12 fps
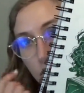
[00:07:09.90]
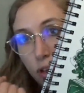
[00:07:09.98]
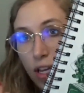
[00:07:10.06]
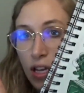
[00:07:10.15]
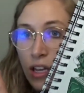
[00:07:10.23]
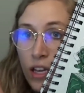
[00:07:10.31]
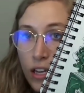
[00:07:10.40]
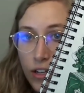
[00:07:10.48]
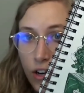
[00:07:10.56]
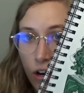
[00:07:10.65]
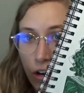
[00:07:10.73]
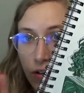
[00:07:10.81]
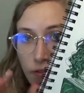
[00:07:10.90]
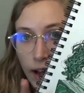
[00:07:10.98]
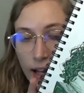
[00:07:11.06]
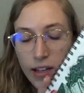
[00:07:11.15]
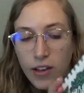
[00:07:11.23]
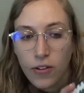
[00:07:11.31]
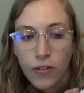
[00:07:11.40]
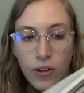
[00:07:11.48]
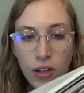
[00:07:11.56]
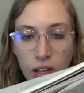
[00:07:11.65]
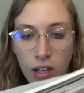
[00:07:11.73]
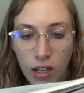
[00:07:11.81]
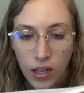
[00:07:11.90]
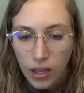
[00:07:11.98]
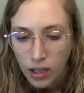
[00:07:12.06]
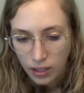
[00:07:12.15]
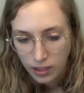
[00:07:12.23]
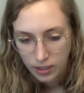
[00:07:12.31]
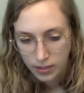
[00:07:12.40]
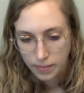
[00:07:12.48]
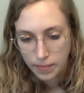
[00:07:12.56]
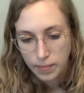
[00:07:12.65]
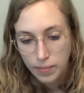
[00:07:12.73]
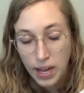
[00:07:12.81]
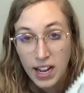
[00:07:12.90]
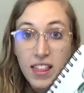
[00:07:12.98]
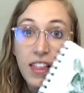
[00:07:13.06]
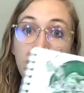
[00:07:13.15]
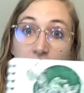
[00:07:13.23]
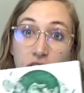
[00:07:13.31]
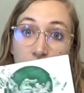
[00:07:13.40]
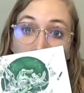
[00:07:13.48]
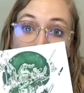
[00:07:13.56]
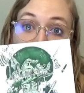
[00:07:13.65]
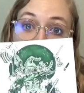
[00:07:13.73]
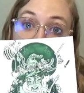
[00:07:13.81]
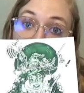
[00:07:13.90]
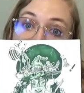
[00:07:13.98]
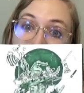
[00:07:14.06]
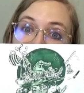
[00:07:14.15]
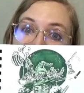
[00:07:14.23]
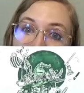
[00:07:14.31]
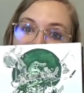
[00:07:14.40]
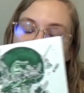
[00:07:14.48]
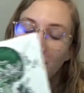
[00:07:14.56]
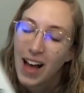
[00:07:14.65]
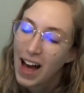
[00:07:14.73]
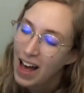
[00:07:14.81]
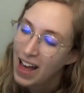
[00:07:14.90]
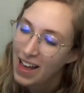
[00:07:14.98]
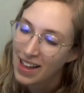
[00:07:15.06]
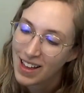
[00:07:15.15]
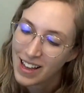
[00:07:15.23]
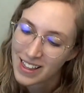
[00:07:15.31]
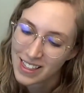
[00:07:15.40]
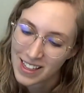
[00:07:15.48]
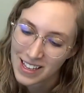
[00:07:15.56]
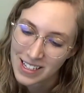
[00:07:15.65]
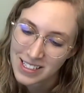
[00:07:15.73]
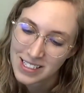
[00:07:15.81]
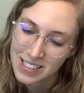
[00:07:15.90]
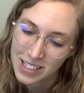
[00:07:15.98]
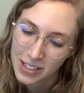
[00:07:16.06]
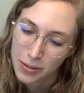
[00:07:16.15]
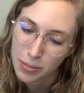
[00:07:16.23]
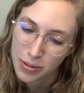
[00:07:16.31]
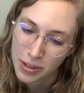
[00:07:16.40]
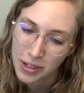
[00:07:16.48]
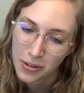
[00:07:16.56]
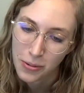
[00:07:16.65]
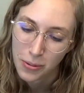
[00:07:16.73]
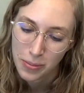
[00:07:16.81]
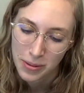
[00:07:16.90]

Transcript: you can get a darker value. But I think this turned out pretty cool. I think it's a pretty cool